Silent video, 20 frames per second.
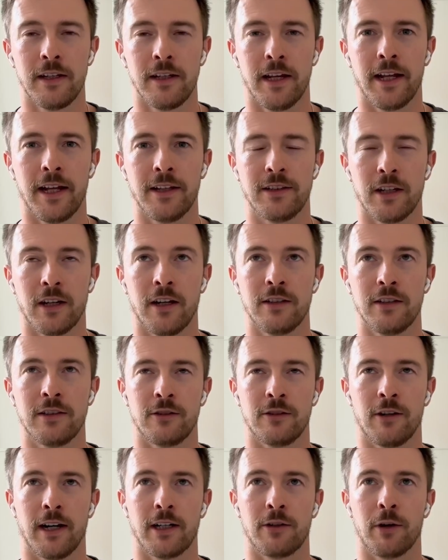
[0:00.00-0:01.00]
Yeah, it's
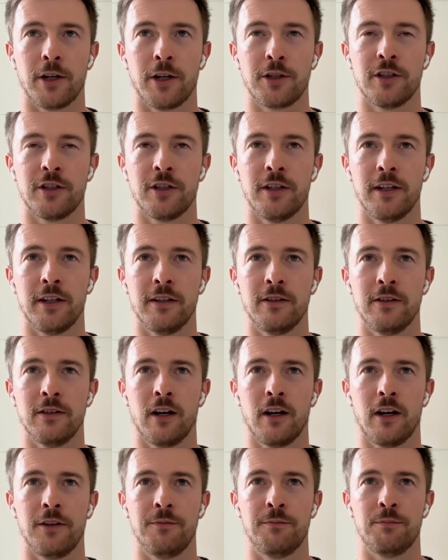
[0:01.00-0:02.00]
a great question, and
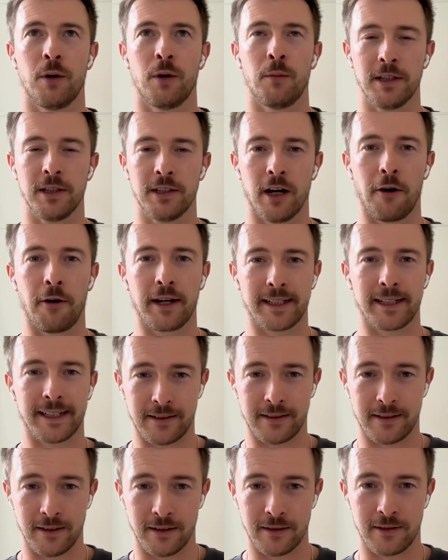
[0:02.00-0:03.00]
I'd probably direct
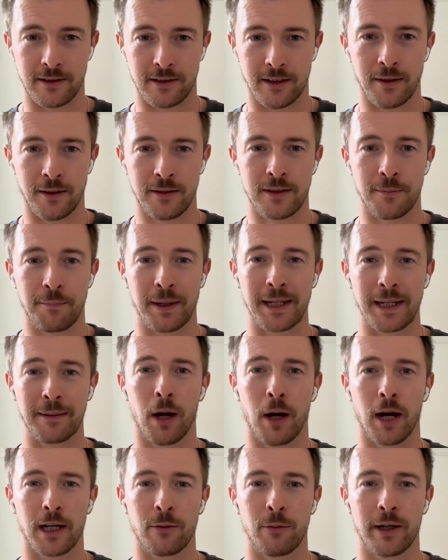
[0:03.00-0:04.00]
listeners to
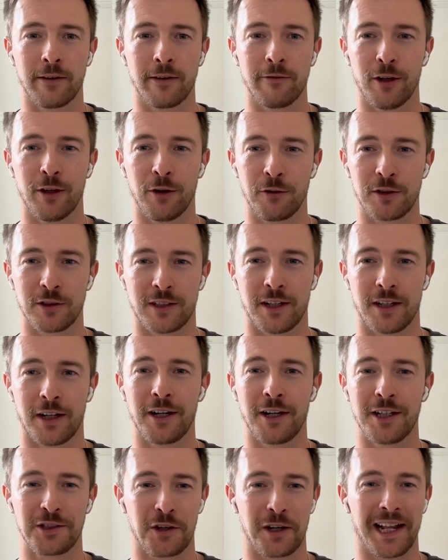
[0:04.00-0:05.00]
ping Mike Wingfield, because I
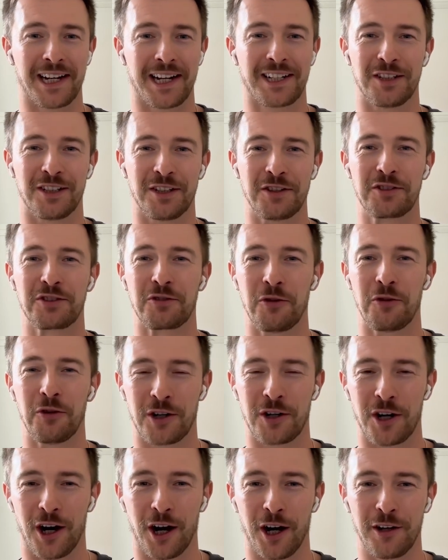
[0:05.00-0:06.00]
know he's got an excellent
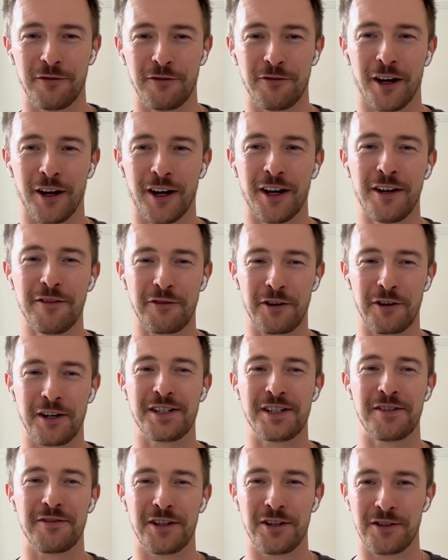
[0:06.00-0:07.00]
scorecard for
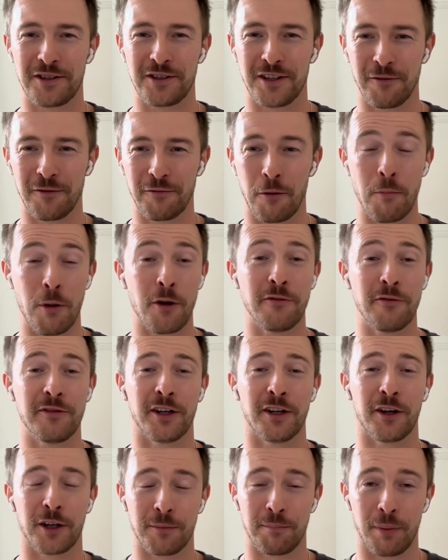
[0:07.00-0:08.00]
interviews that
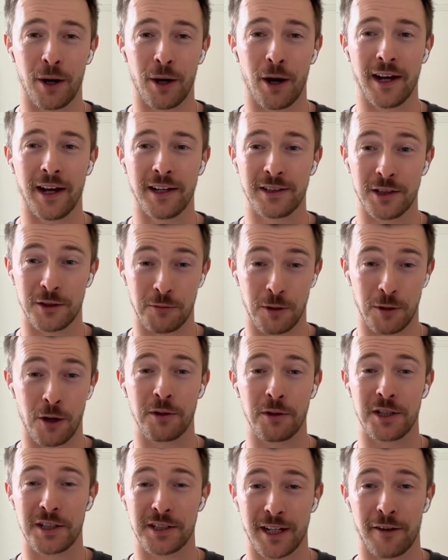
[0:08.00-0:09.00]
removes a lot of bias as
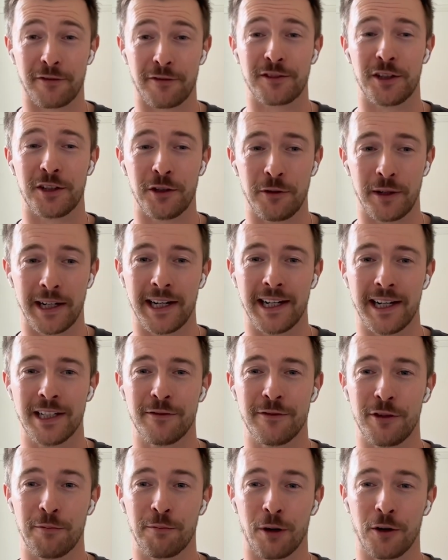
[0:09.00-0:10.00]
well, which is tough to do in an
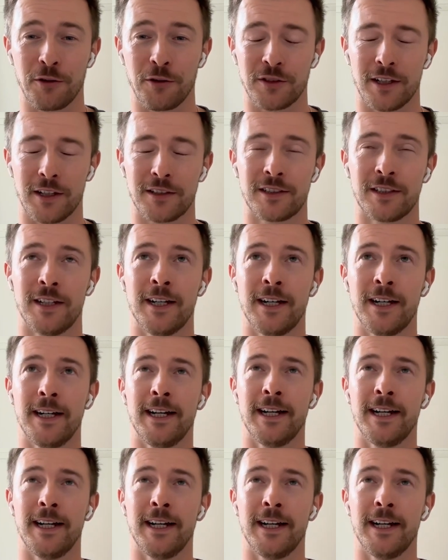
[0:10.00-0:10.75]
interview process.